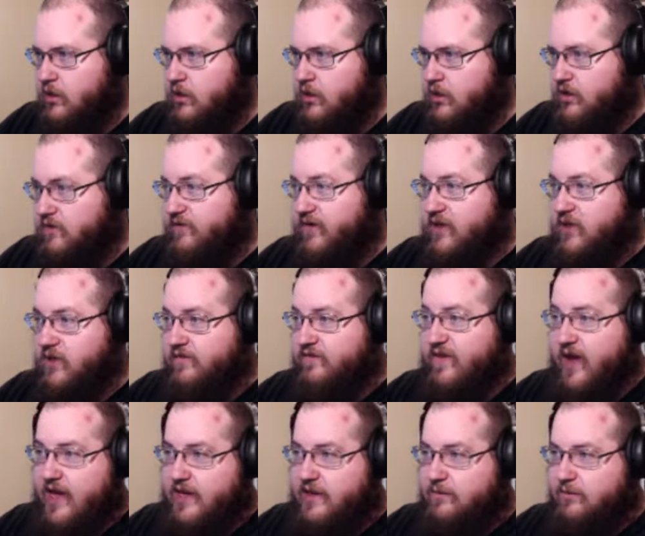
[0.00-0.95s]
to find the
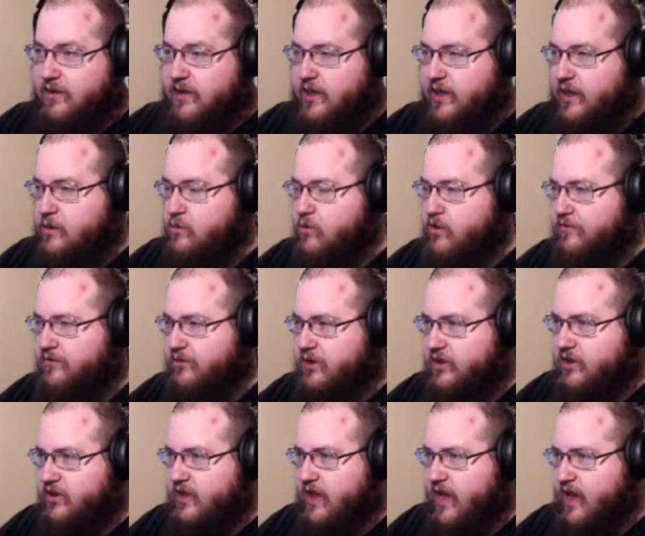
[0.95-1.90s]
Fathomking, wherever
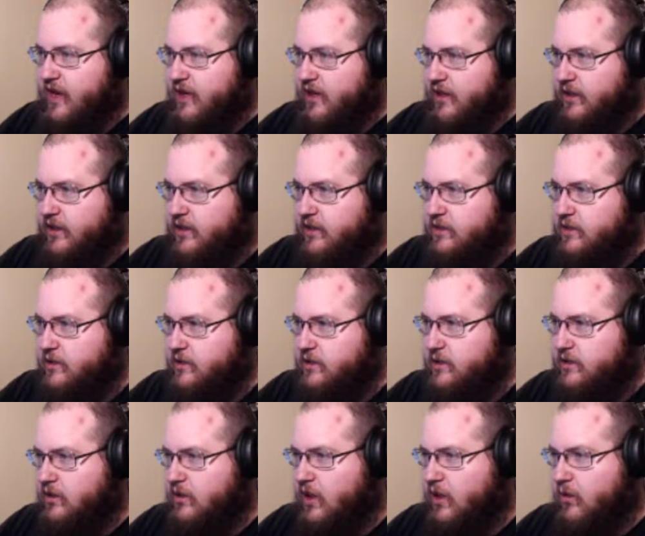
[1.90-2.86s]
that
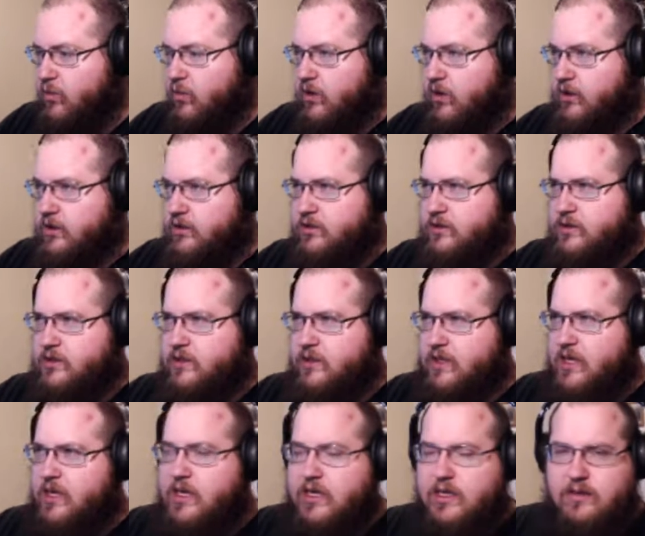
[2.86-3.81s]
is. I want to
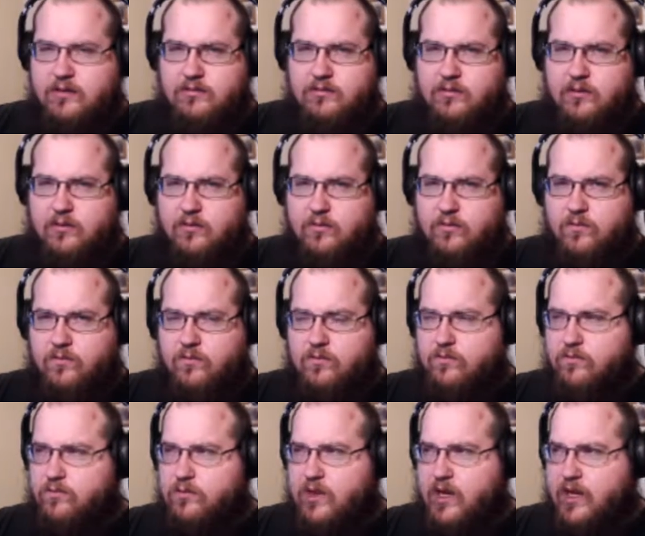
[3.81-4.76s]
say
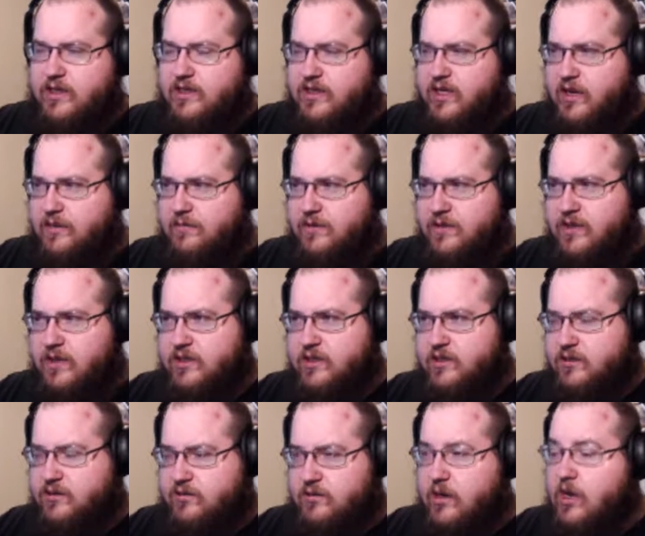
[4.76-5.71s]
last time he said
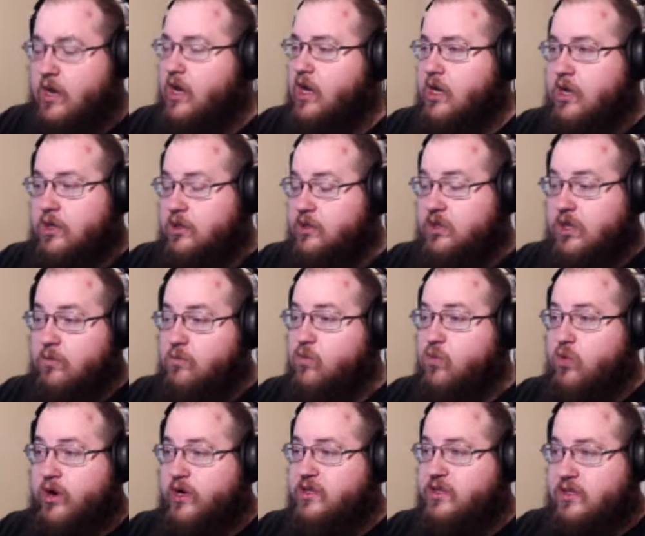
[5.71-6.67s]

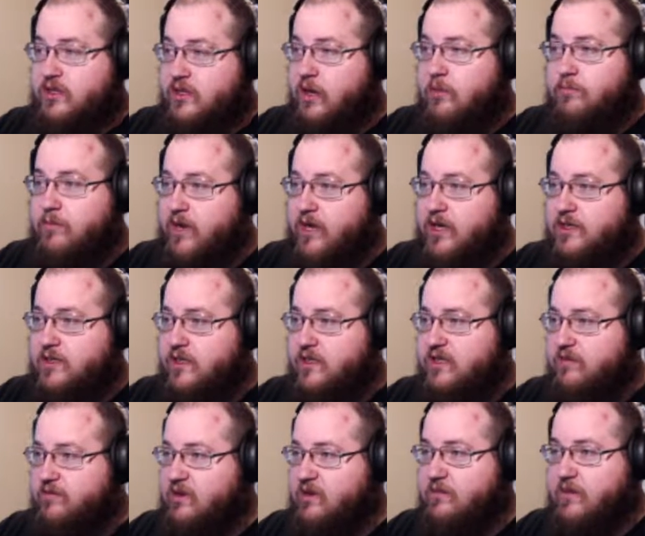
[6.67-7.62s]
somewhere somebody said
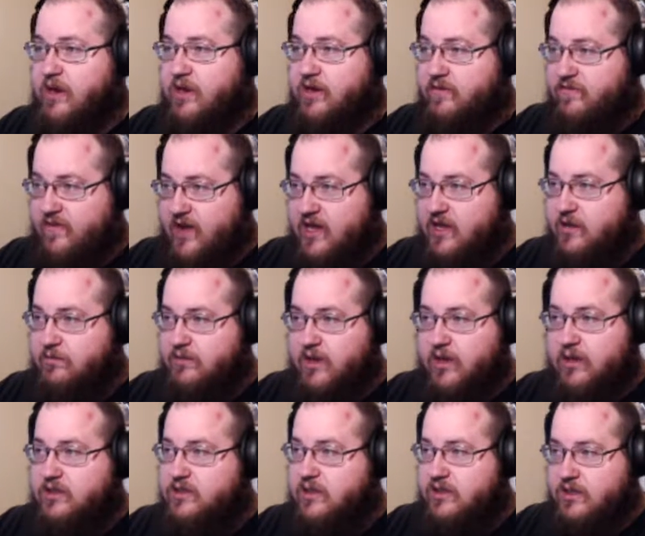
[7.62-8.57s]
something about
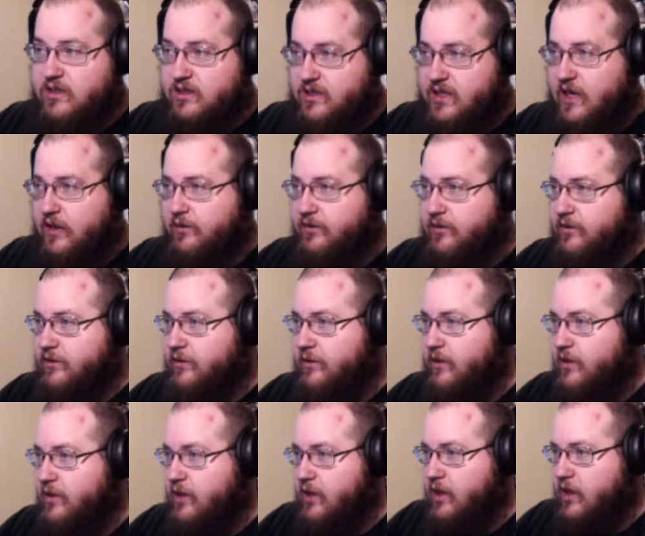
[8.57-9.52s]
Fathomking's in the south.
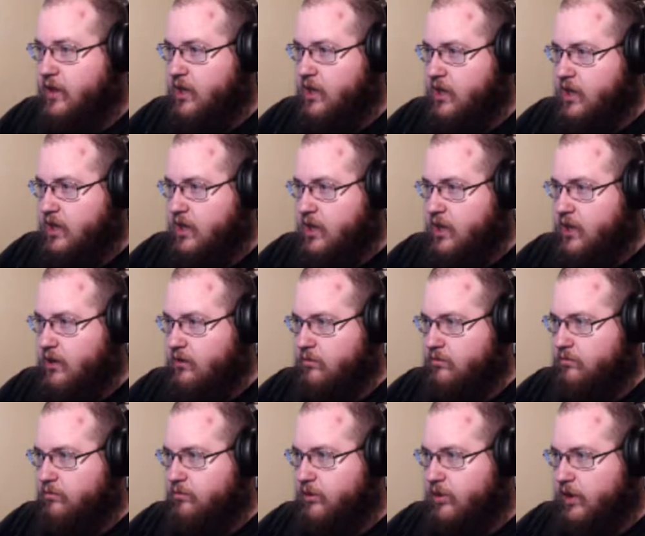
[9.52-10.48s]

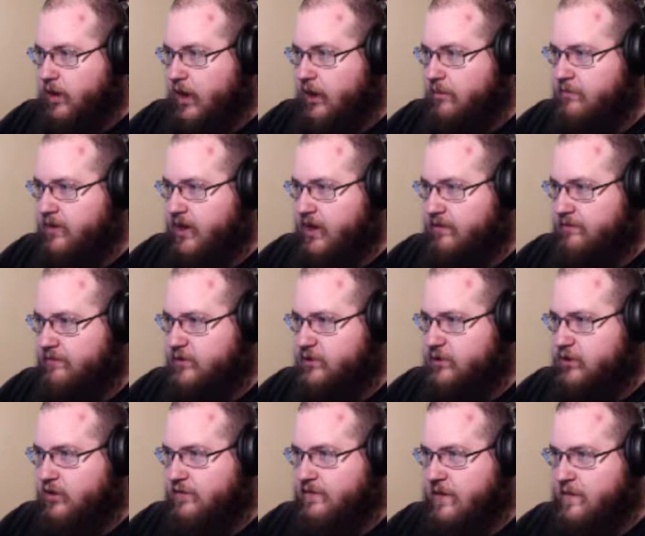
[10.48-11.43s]
But I'm not even
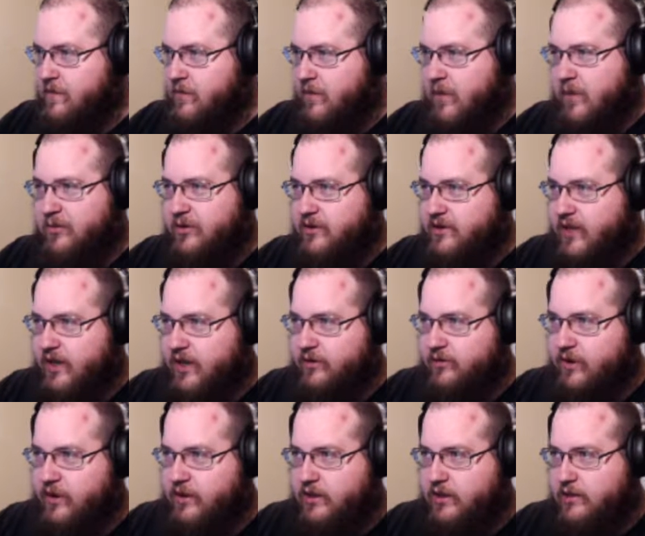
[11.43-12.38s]
sure if I'm remembering that
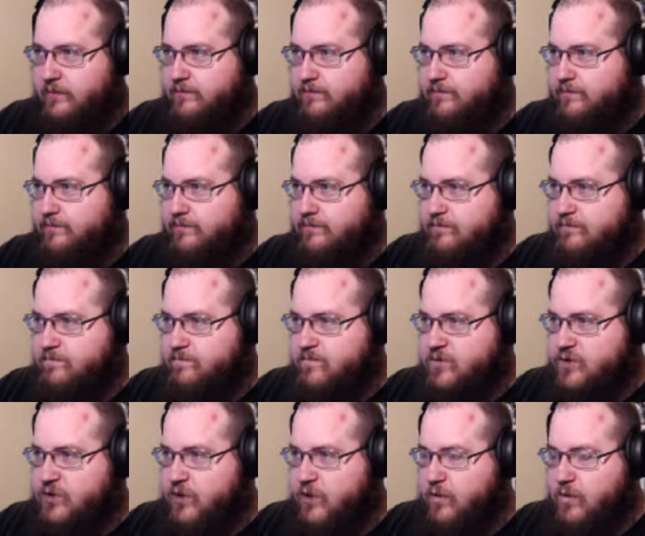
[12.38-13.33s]
correctly.
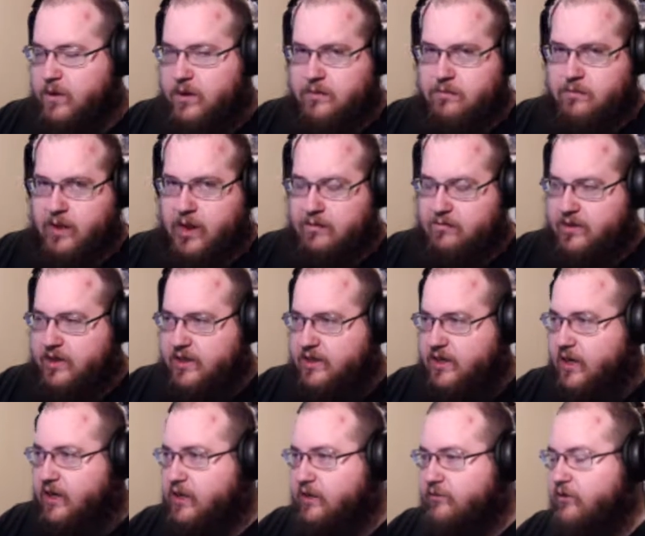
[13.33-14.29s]
So it might be
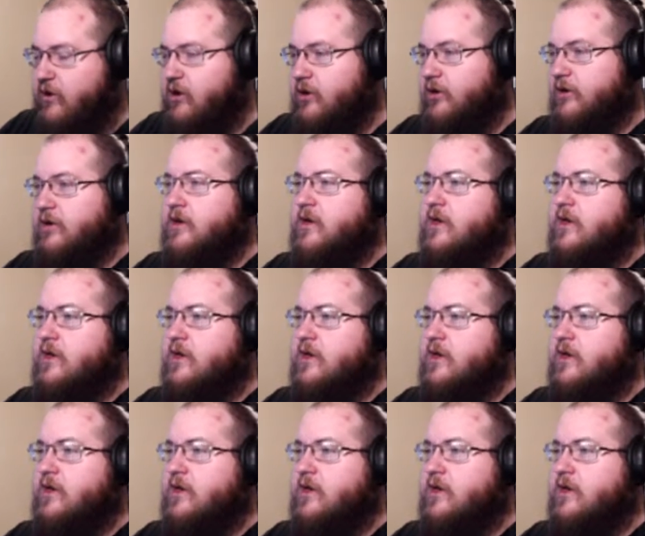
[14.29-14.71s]
entirely wrong.